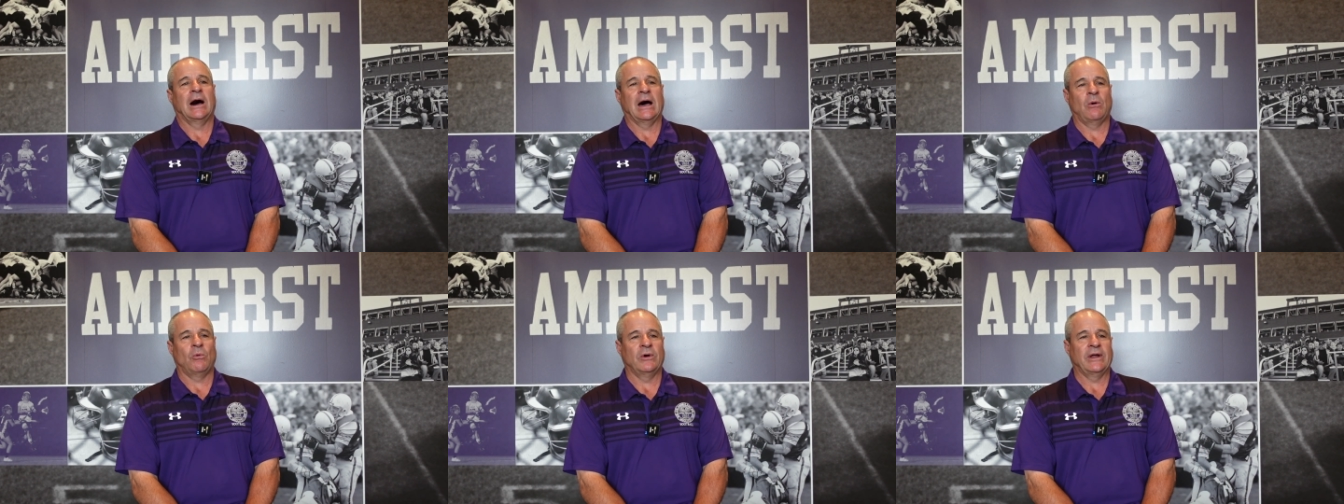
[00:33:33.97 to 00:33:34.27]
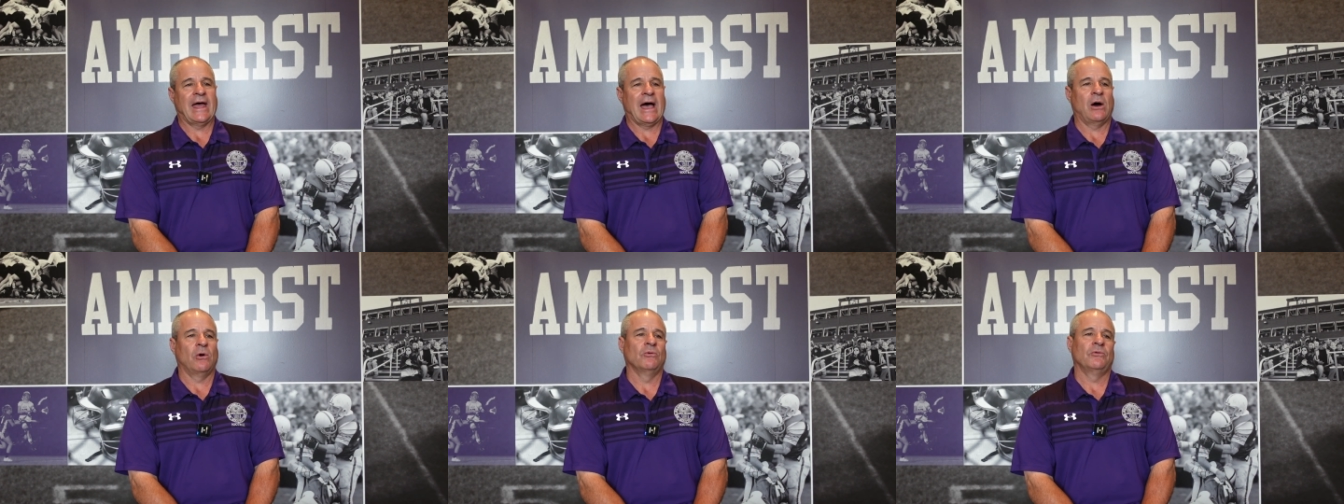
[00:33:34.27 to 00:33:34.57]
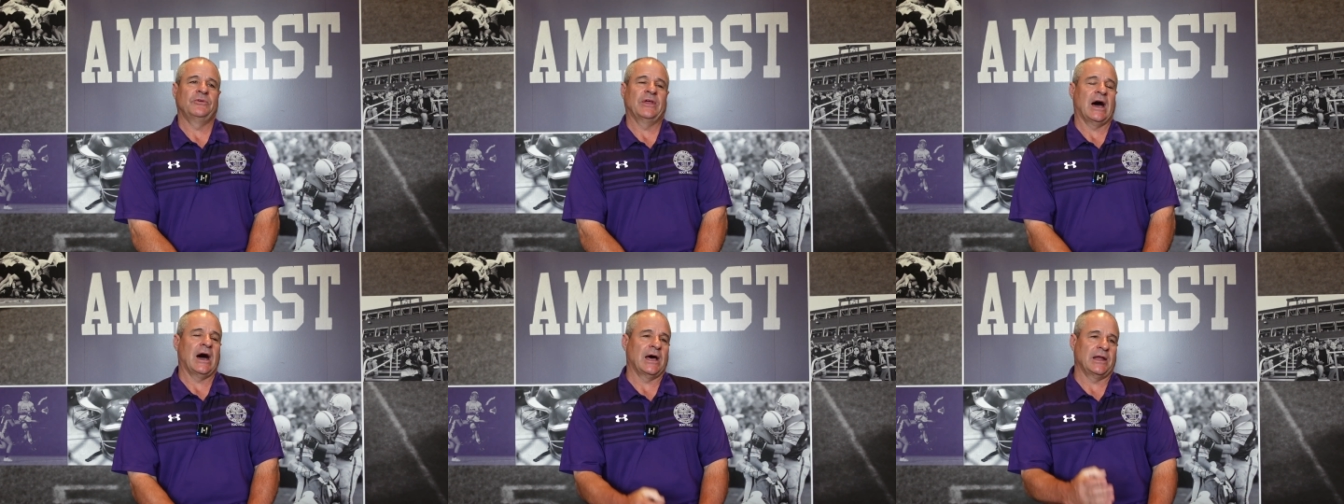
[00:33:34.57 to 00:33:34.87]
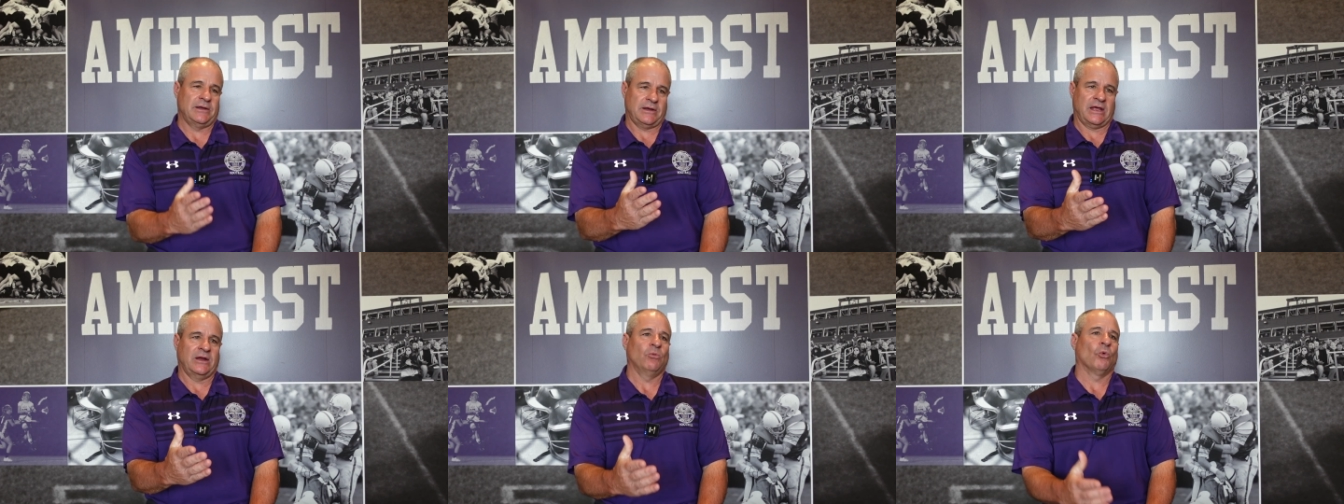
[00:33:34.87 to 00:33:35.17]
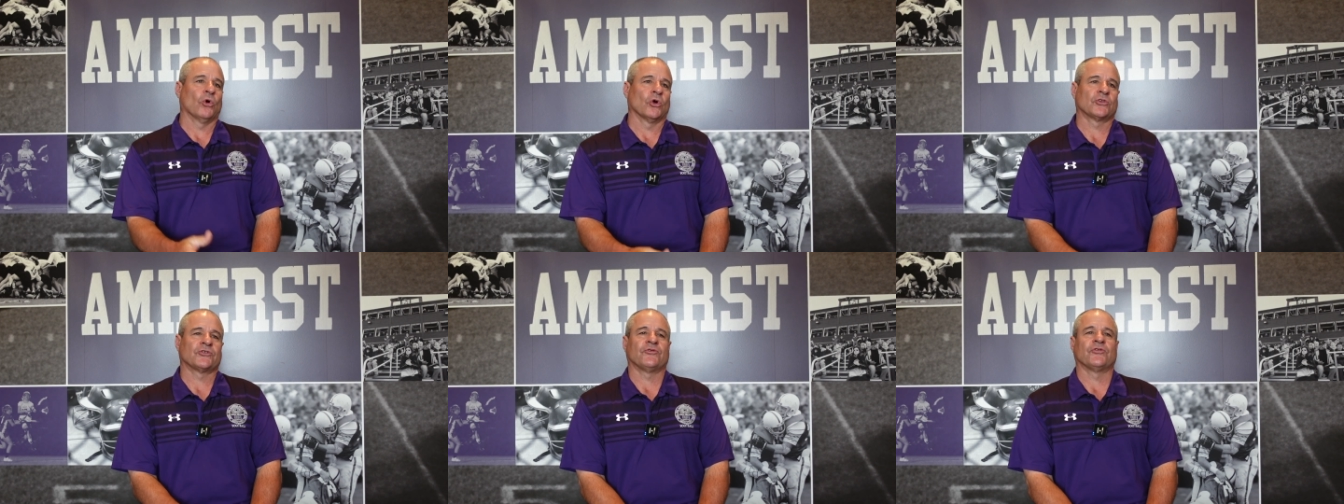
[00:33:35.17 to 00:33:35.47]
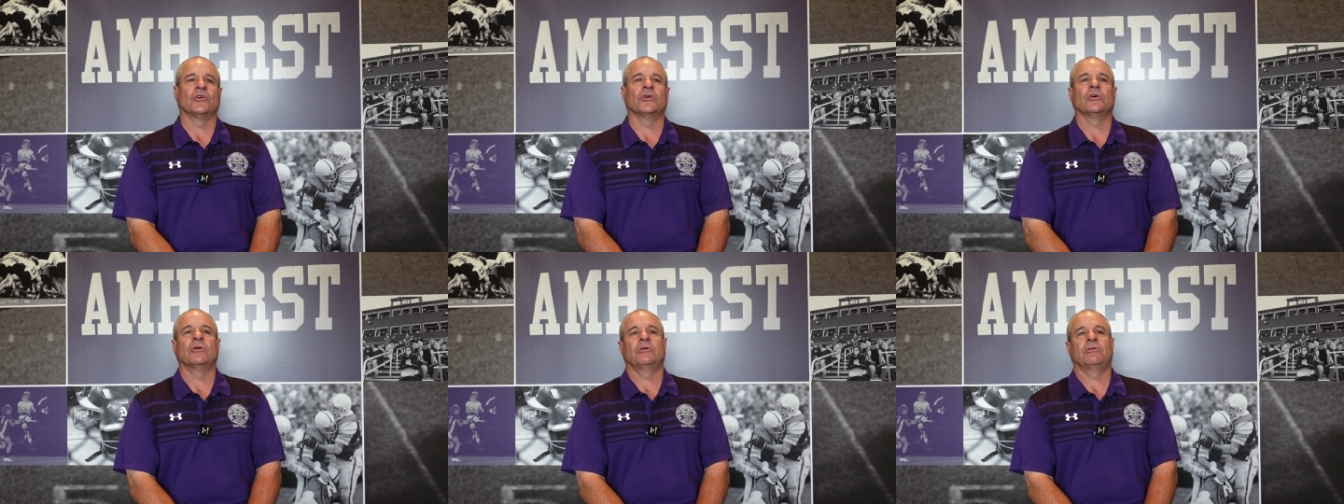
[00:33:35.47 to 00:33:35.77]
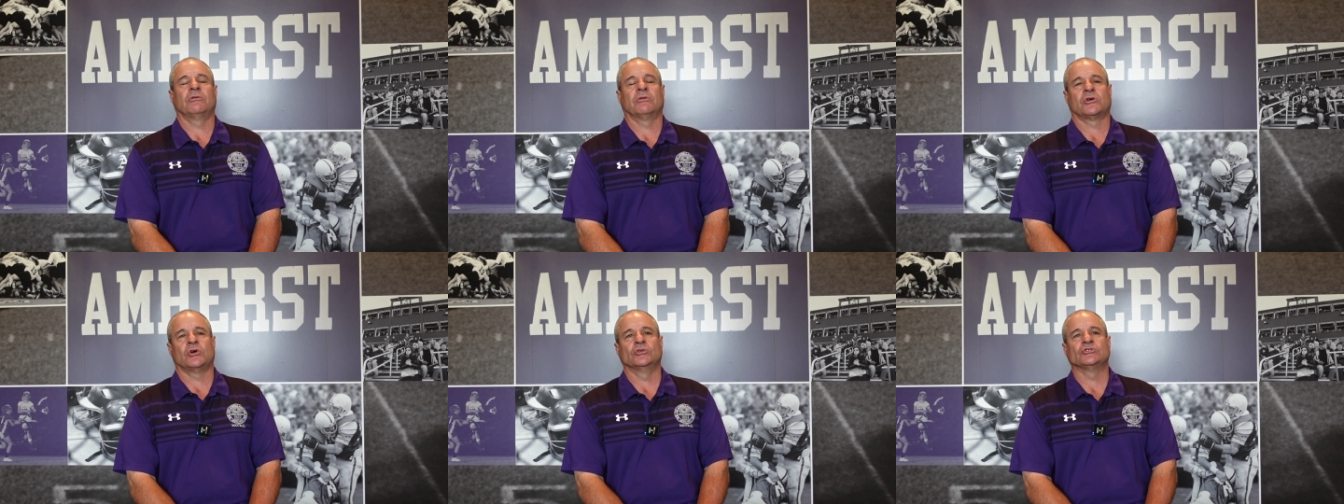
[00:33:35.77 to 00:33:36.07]
I went out. Don had worked for
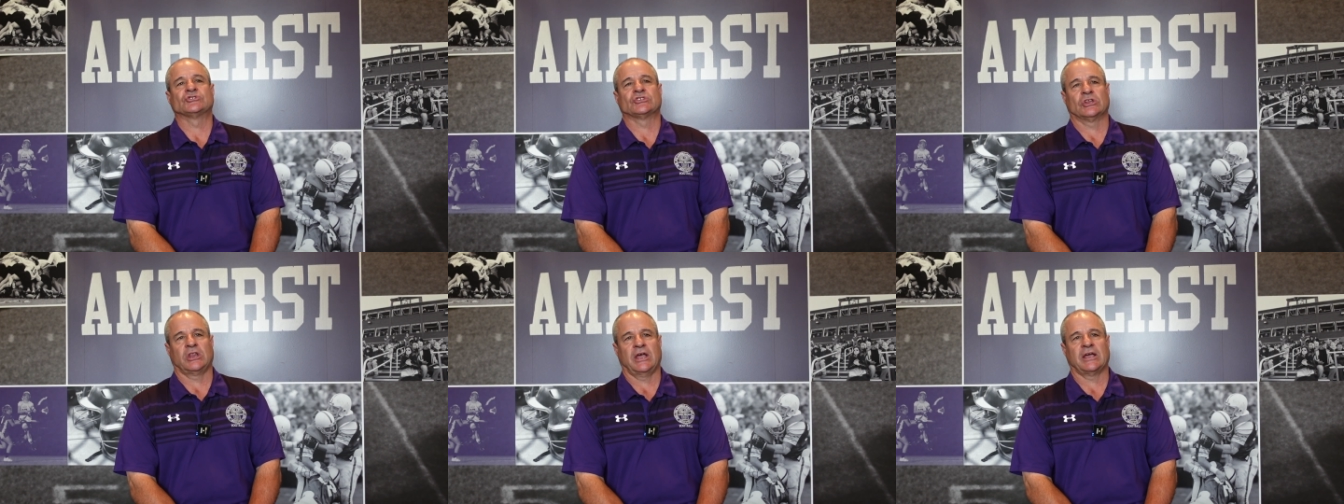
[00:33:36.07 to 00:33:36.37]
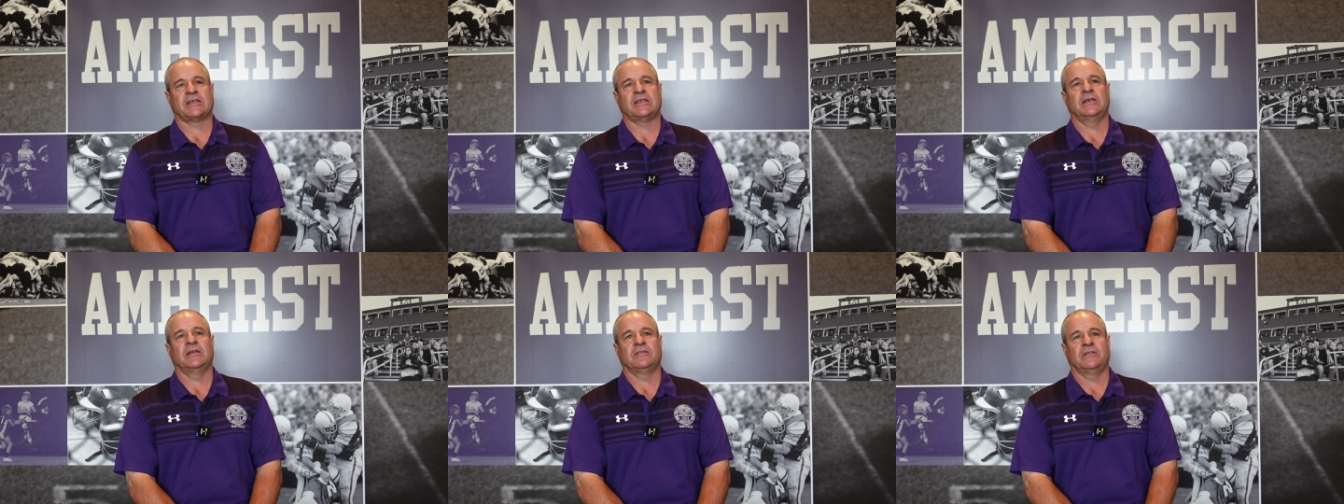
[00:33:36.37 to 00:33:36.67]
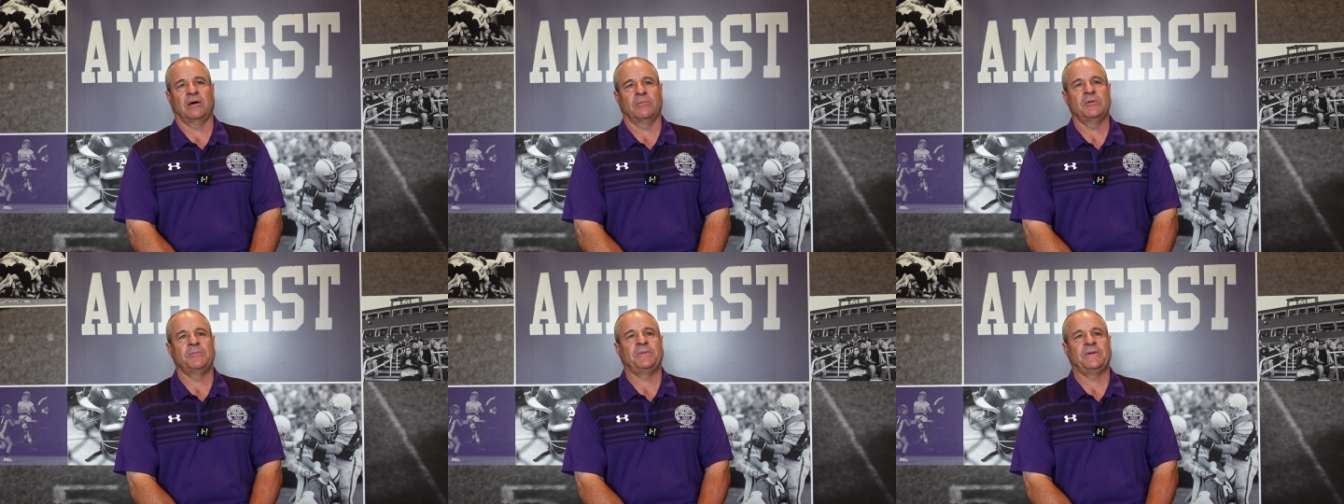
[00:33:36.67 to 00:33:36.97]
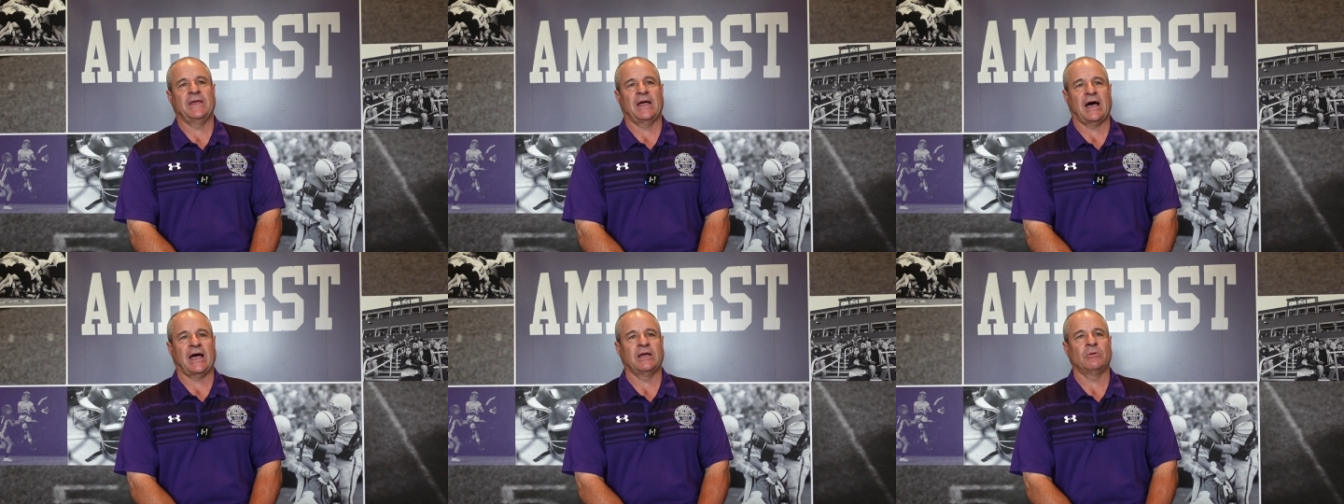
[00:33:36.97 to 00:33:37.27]
Coach Sedlecki at WPI.